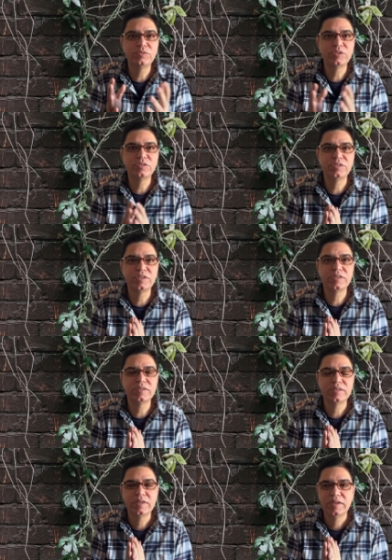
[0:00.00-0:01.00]
which is
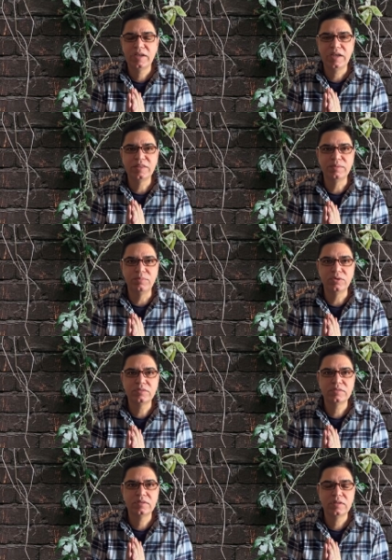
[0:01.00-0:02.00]
written in the
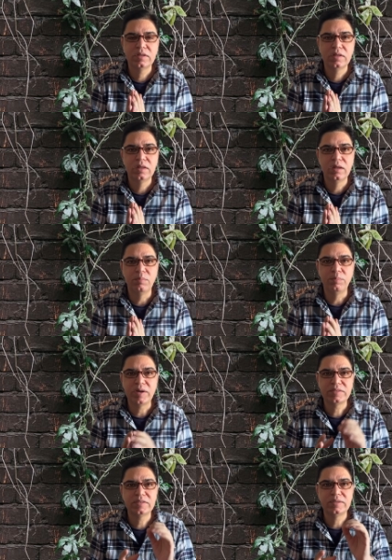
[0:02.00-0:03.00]
books.
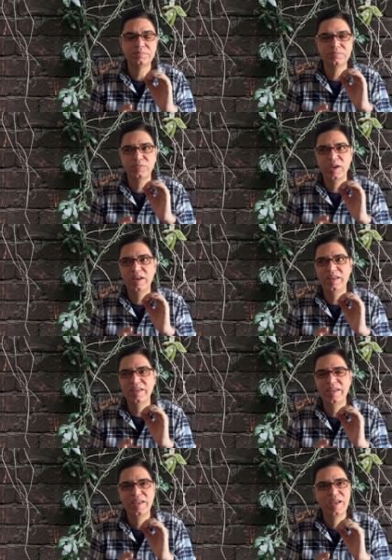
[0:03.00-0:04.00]
But well,
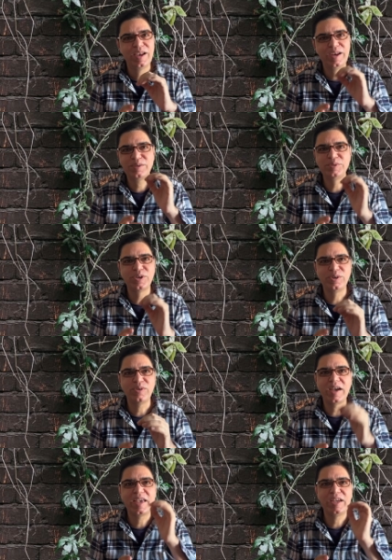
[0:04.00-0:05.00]
let me tell you,
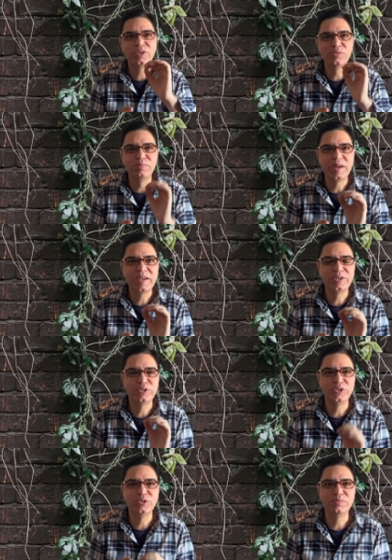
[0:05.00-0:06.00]
I hate to break it
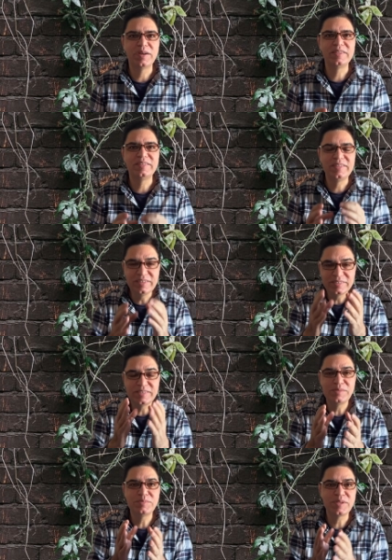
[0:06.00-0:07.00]
to you, but these
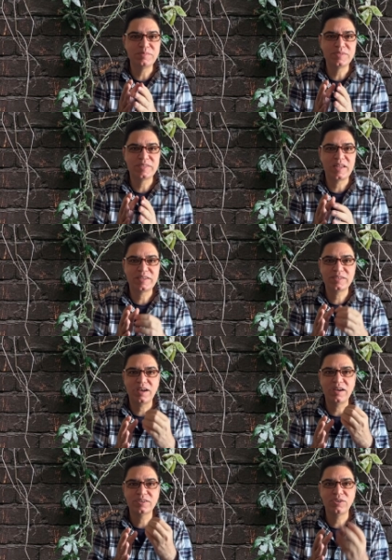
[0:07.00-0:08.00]
symptoms that
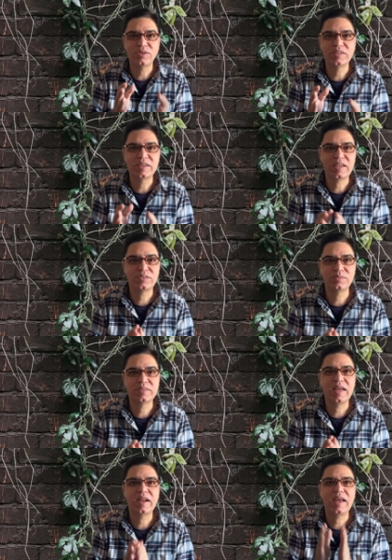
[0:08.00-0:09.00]
are taught in the textbook,
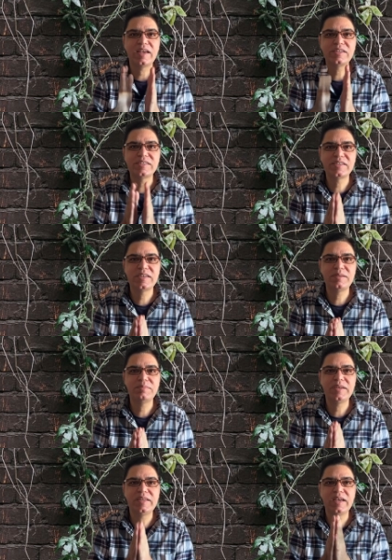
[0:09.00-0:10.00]
they are
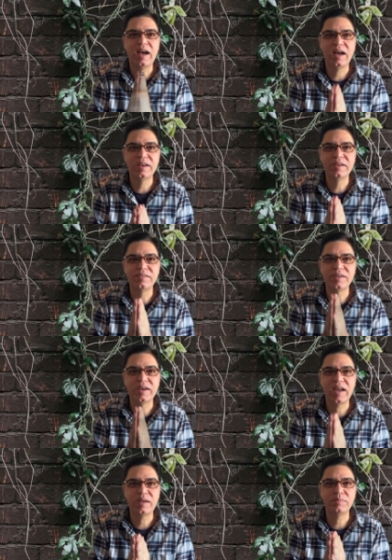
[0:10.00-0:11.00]
extremely
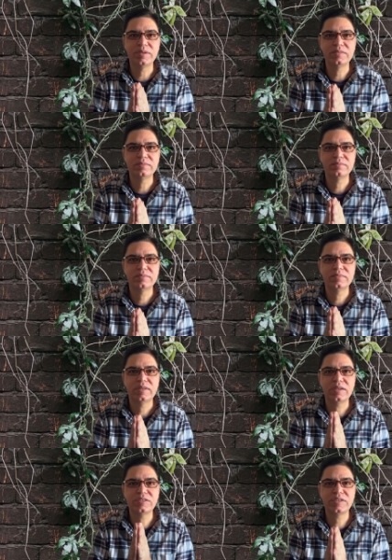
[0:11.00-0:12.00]
unreliable.
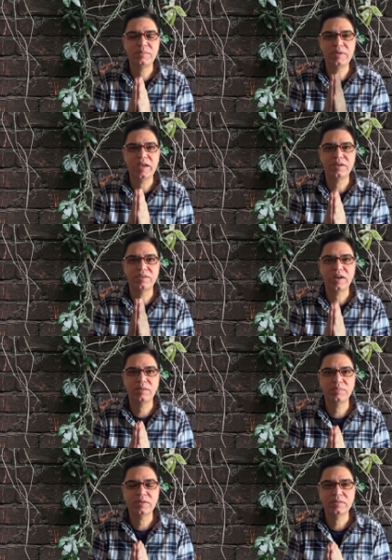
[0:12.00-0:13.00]
Extremely unreliable.